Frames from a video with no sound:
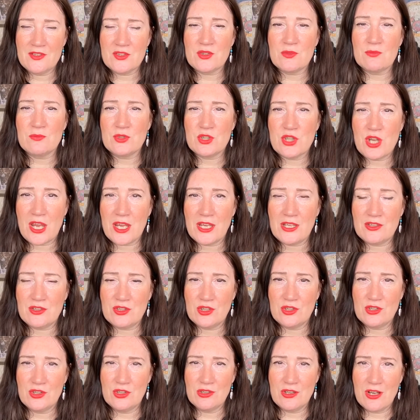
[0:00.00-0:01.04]
some
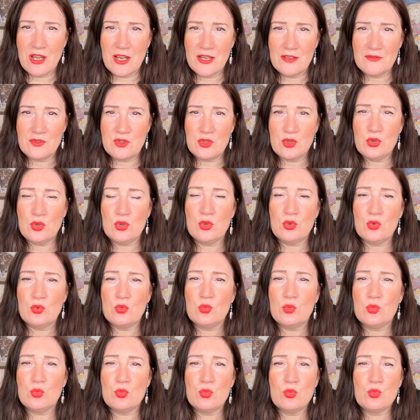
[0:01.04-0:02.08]
change in your life?
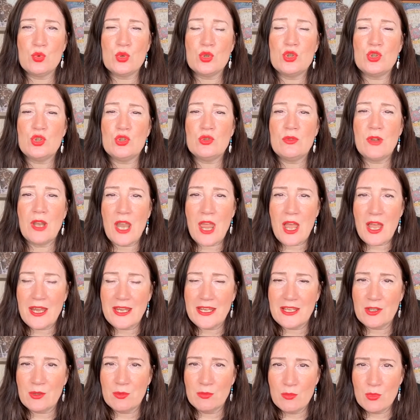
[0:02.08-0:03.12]
Would you
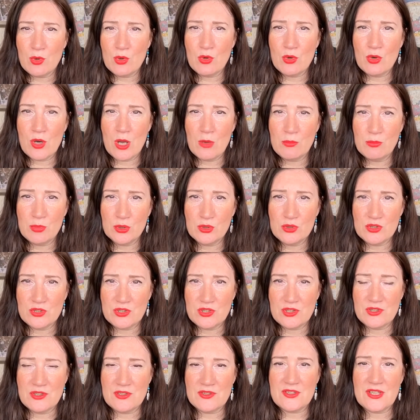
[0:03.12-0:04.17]
like more
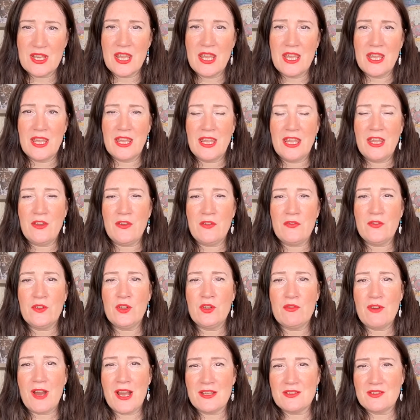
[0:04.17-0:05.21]
abundance? If
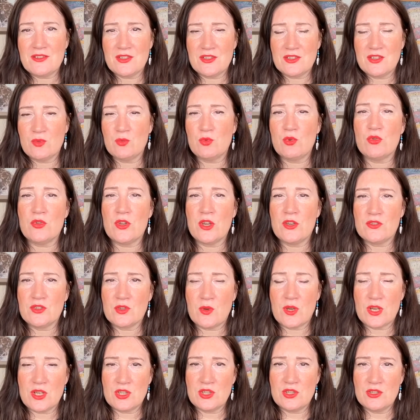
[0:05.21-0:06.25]
your answer to all those
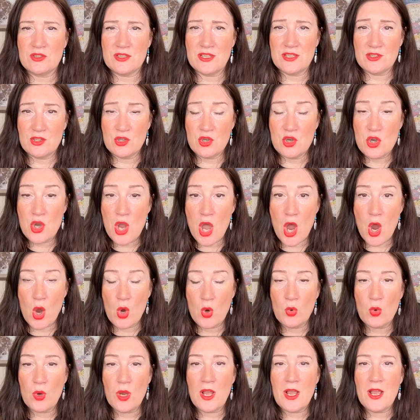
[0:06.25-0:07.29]
questions is
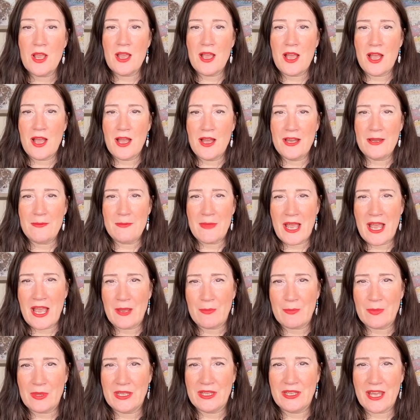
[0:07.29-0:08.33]
no, I'm
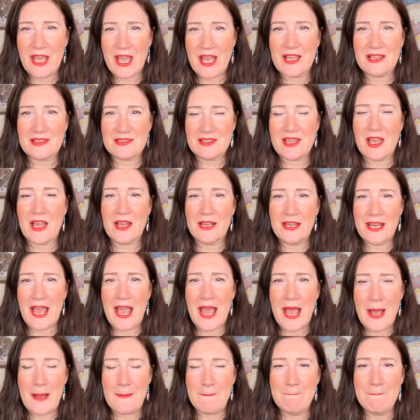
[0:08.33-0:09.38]
happy as I
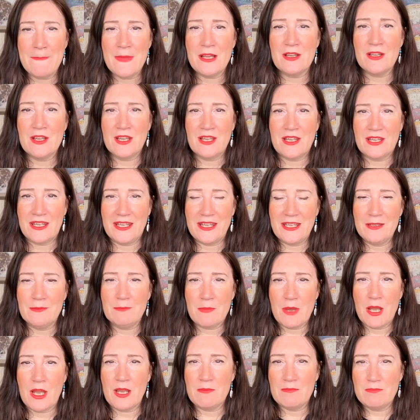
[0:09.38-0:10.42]
am, in
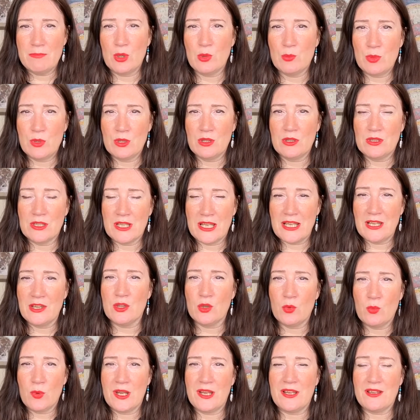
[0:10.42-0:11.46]
my bubble, in
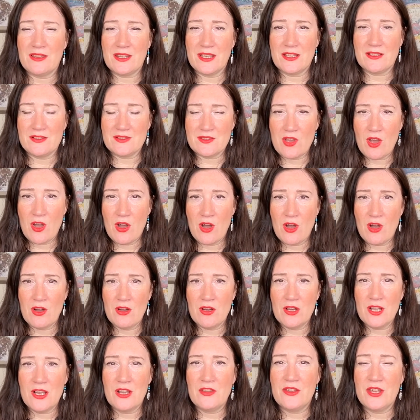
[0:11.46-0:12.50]
the way things
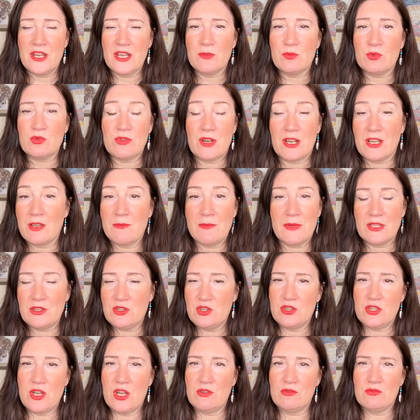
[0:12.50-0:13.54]
are, then I would recommend
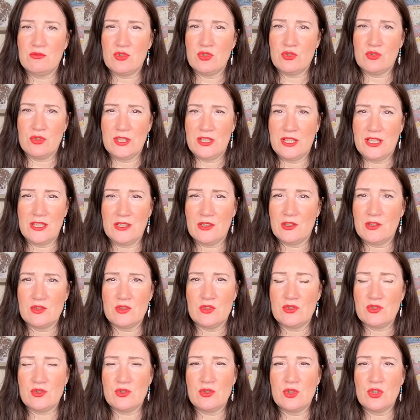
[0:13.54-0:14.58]
you don't join it,
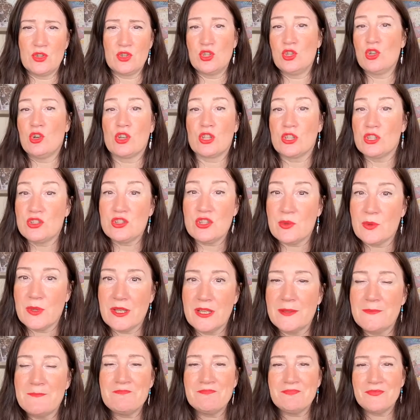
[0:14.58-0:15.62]
because you're not going to do
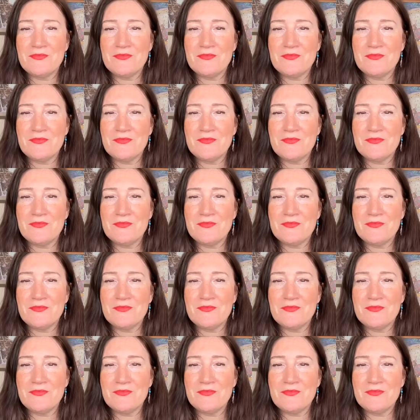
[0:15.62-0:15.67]
it.